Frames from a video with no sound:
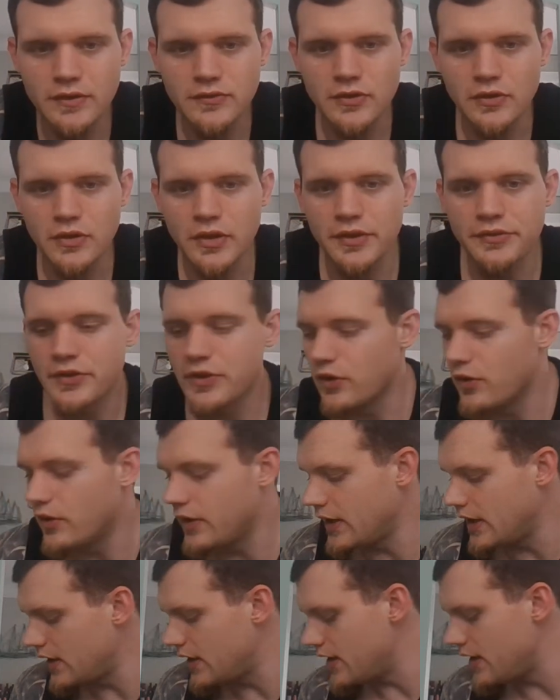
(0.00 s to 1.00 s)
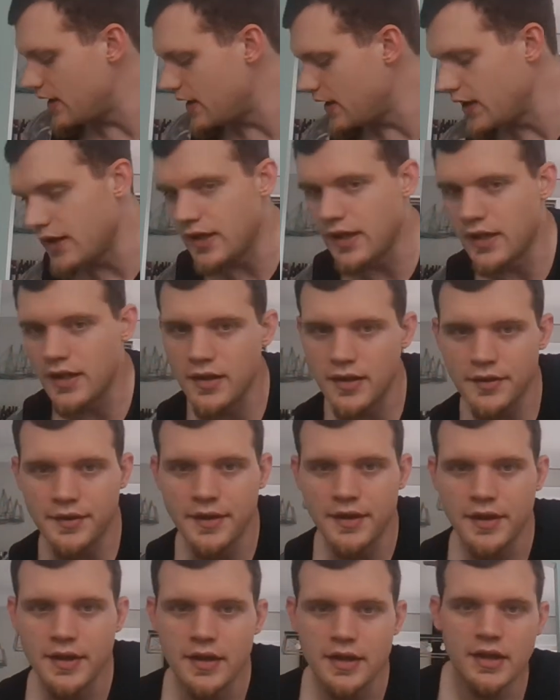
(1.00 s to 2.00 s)
So let's go ahead and
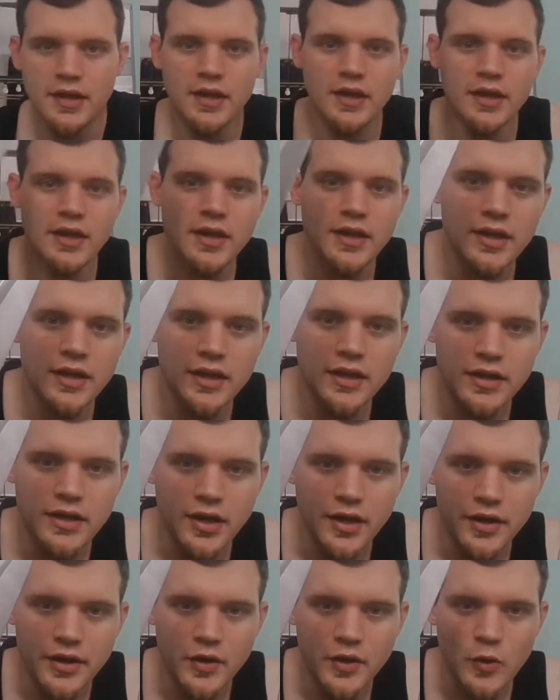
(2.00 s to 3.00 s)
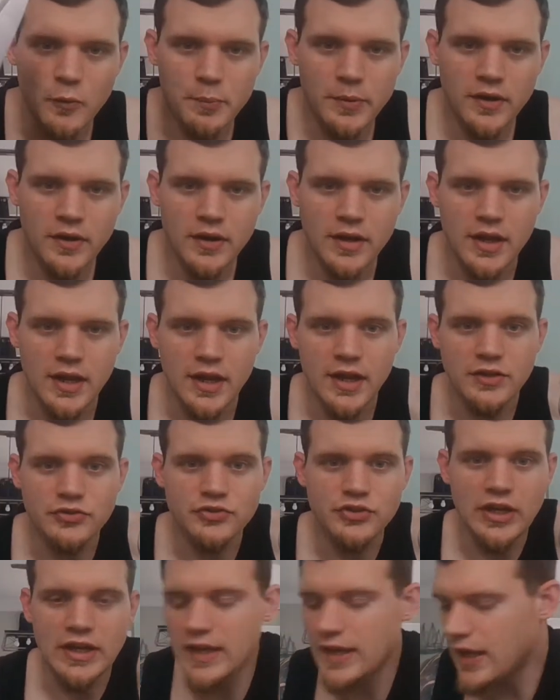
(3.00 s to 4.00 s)
cut it open and
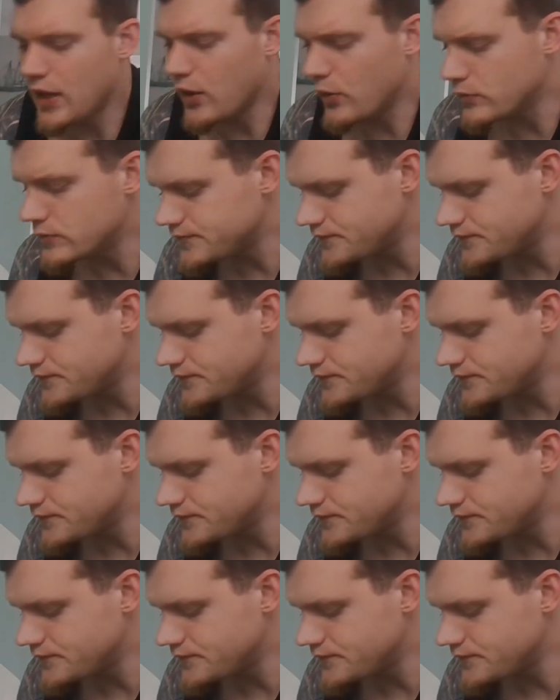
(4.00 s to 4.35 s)
check it out.